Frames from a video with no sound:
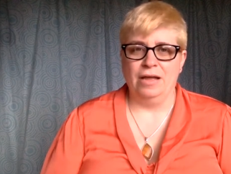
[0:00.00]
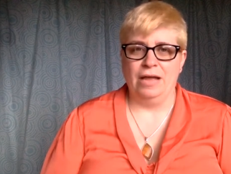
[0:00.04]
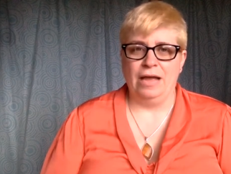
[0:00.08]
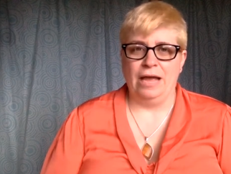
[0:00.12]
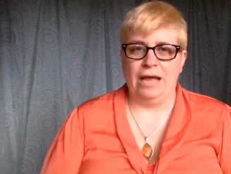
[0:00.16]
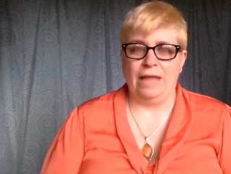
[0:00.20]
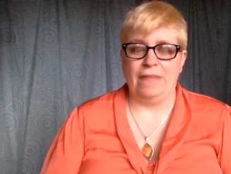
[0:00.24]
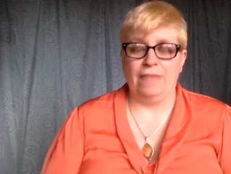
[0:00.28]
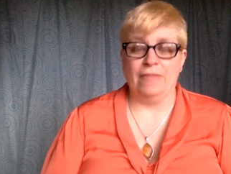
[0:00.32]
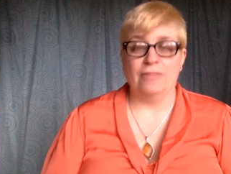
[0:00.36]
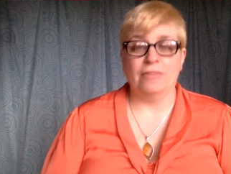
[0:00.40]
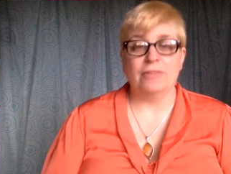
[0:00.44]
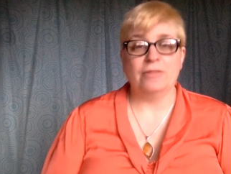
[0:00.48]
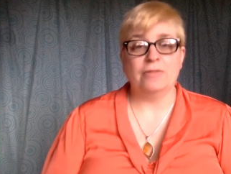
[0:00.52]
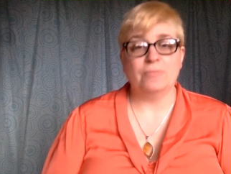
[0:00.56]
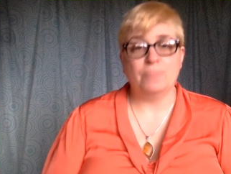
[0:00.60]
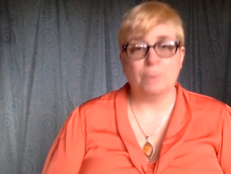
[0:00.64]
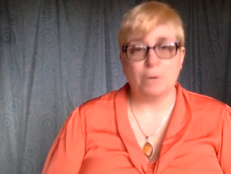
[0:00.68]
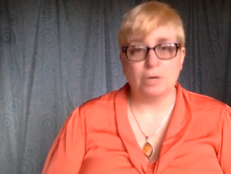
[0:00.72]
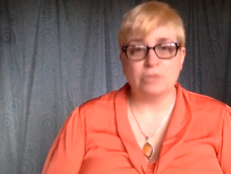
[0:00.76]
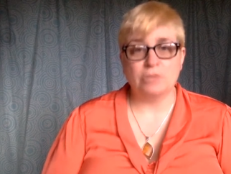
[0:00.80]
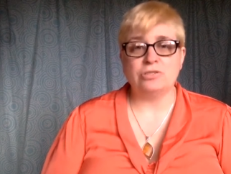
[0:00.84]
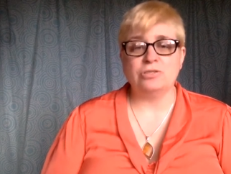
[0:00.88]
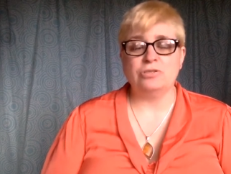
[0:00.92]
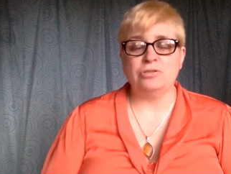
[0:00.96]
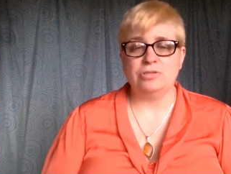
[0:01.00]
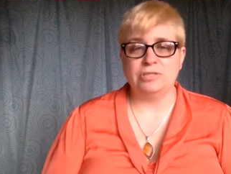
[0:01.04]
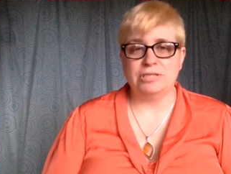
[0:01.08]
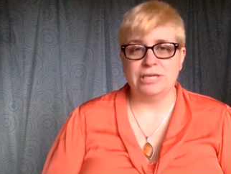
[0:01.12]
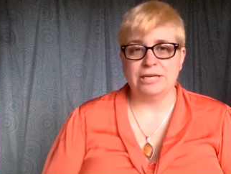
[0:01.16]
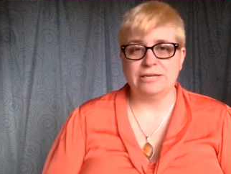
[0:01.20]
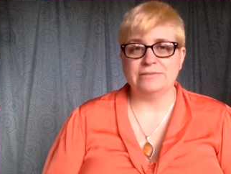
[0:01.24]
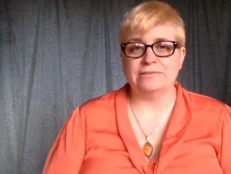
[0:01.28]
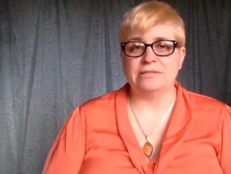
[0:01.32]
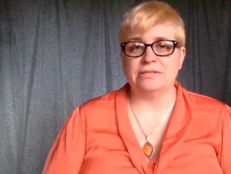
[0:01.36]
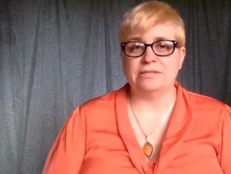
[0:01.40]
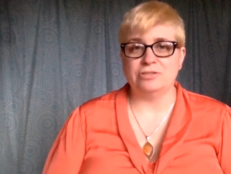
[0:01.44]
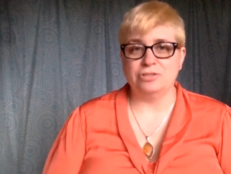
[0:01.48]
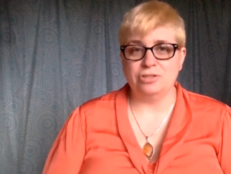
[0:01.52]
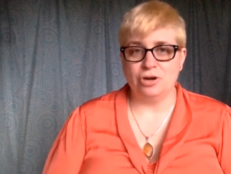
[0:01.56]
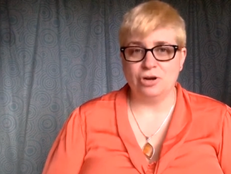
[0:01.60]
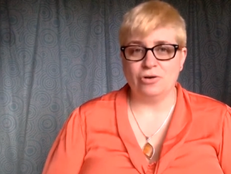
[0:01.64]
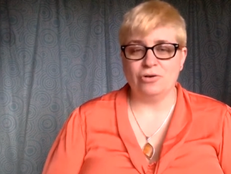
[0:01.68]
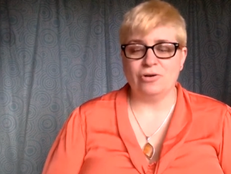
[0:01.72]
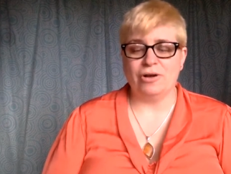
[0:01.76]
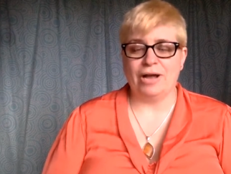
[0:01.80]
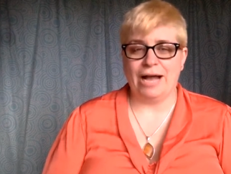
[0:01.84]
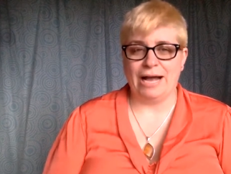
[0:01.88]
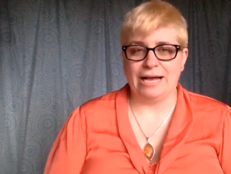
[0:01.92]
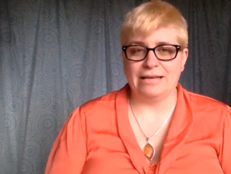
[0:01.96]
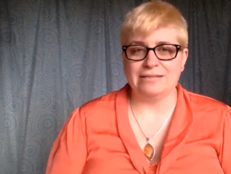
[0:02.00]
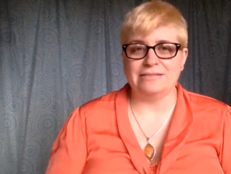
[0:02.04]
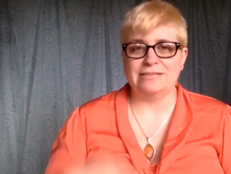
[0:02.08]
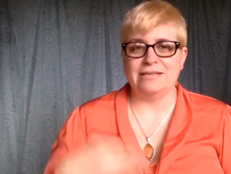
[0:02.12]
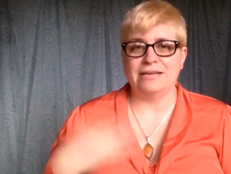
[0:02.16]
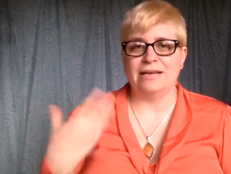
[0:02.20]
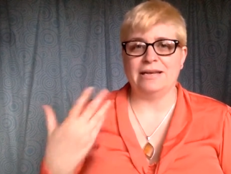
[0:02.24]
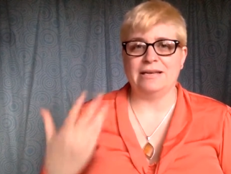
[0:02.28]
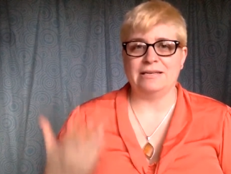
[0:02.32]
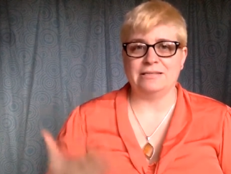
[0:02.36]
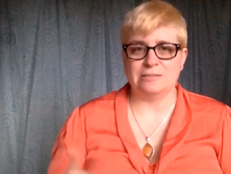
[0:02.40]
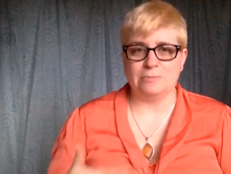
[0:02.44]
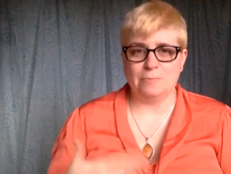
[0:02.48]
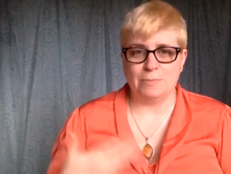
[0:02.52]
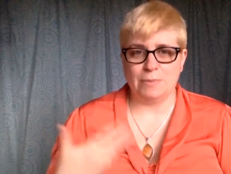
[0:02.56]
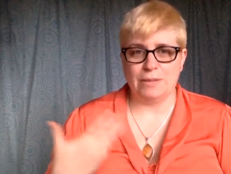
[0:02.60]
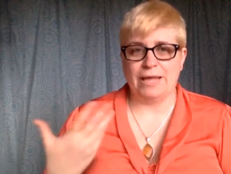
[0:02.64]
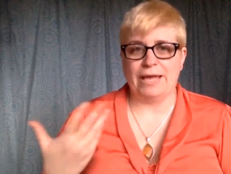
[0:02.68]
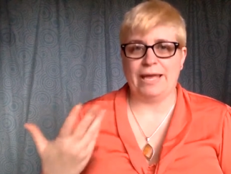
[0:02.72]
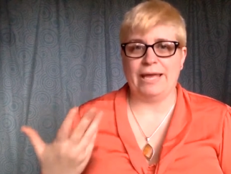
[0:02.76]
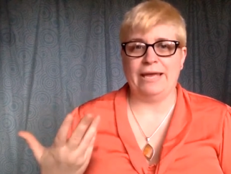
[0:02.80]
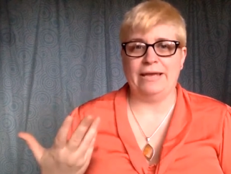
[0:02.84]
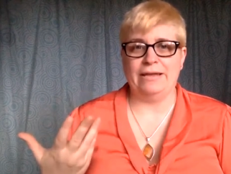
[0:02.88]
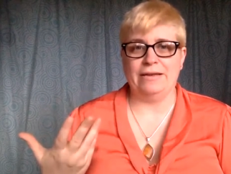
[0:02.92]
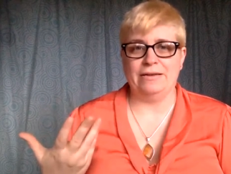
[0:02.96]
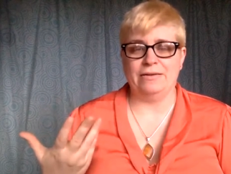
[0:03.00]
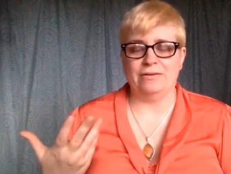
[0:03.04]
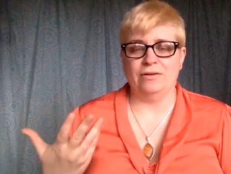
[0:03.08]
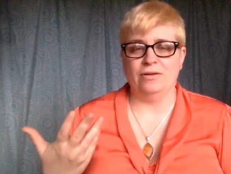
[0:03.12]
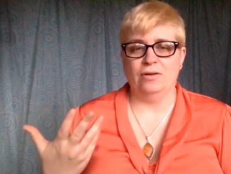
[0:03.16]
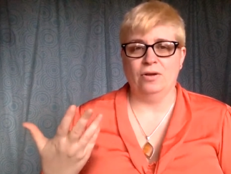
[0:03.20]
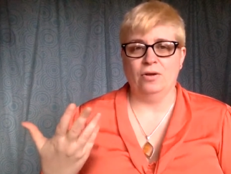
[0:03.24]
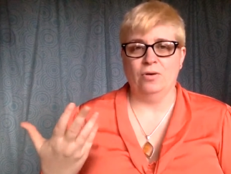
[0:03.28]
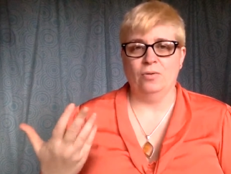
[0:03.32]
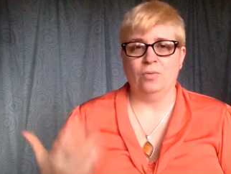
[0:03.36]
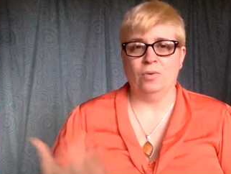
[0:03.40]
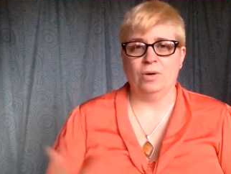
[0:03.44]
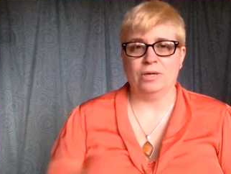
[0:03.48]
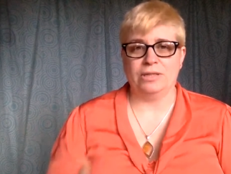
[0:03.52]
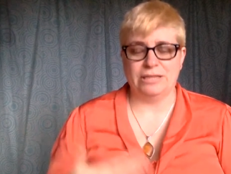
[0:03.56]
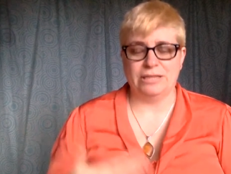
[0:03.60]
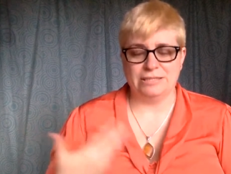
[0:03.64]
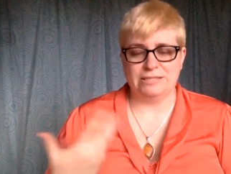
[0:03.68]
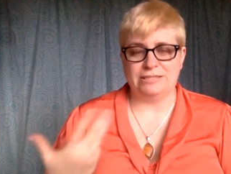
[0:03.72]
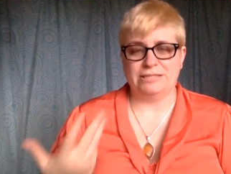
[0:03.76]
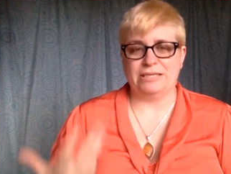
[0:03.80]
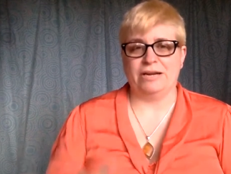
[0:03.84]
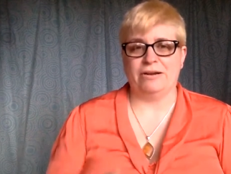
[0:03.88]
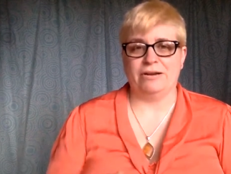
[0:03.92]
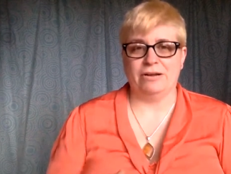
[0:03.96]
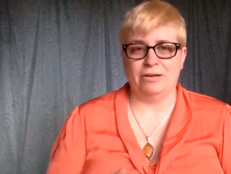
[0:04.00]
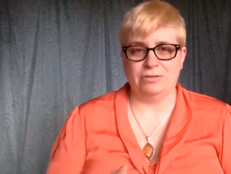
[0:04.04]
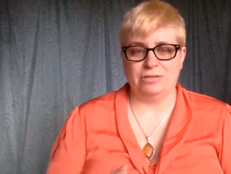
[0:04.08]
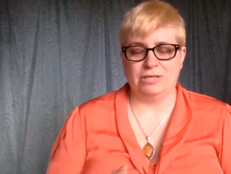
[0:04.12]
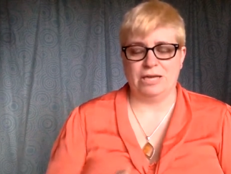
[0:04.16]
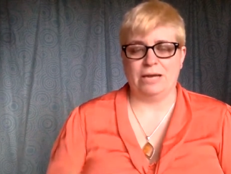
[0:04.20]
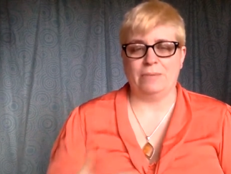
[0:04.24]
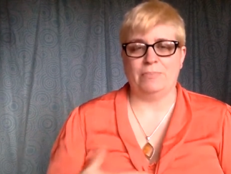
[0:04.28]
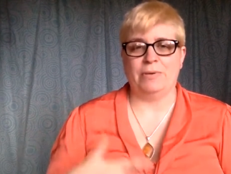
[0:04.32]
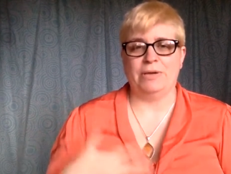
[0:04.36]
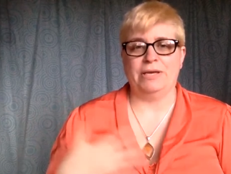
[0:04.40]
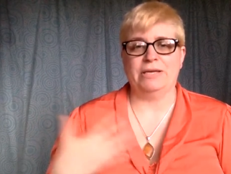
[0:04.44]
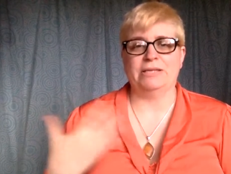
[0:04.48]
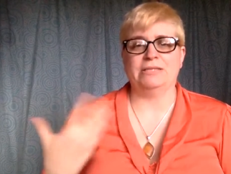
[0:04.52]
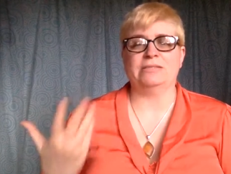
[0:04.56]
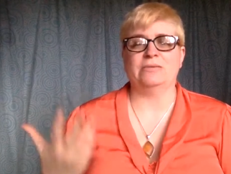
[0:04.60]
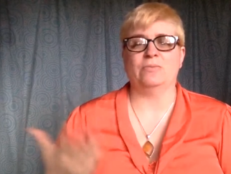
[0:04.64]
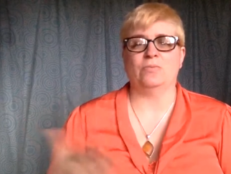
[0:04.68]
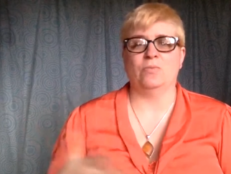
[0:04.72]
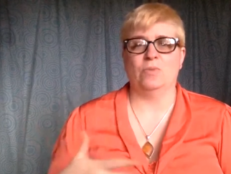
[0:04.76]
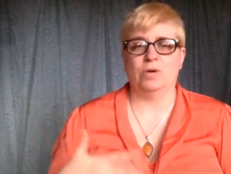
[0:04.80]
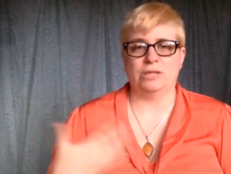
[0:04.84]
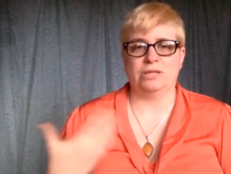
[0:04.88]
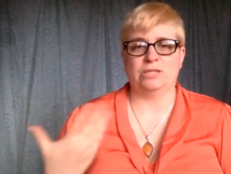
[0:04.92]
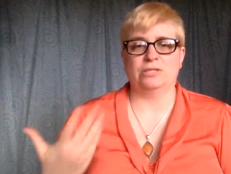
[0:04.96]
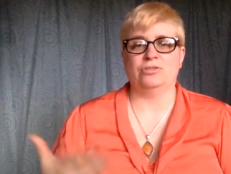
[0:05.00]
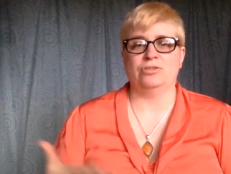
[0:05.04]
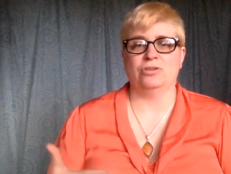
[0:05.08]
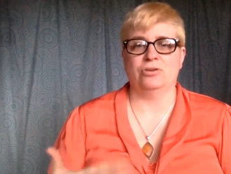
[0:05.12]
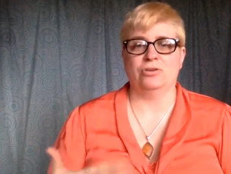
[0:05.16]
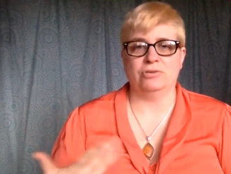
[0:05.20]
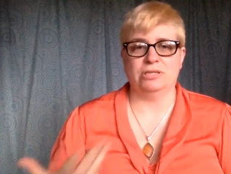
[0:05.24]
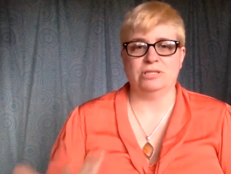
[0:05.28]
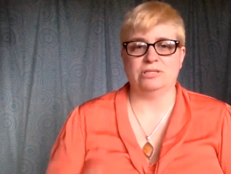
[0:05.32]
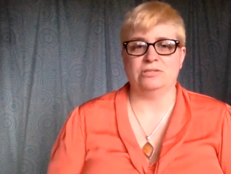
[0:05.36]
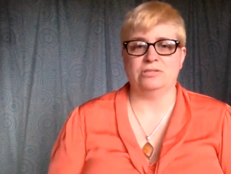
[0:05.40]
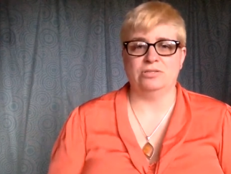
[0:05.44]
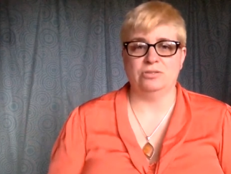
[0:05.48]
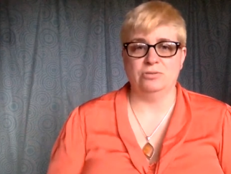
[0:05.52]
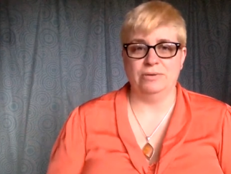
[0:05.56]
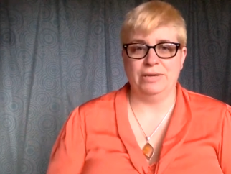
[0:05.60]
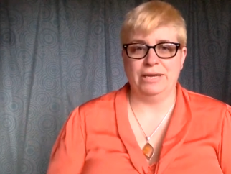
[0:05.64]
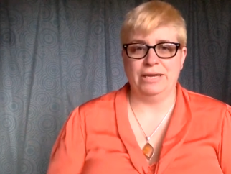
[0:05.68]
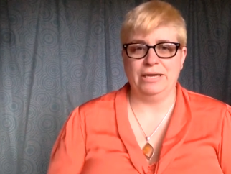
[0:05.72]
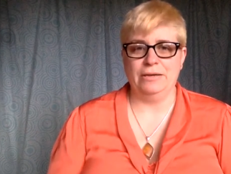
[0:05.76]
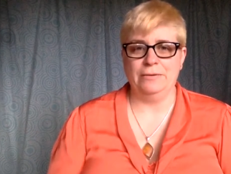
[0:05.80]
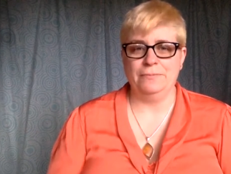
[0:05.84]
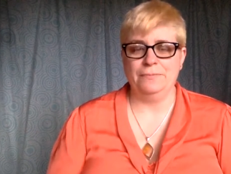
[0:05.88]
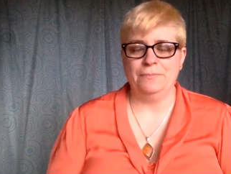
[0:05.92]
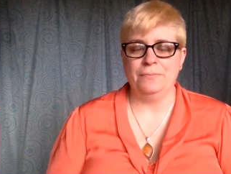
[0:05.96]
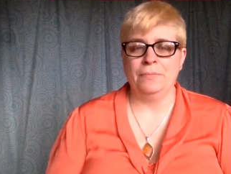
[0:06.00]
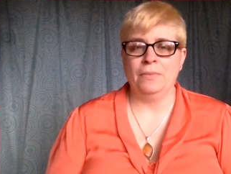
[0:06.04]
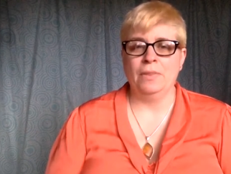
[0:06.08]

And then the person who tells the joke has to explain what the stereotype is and what the joke is doing.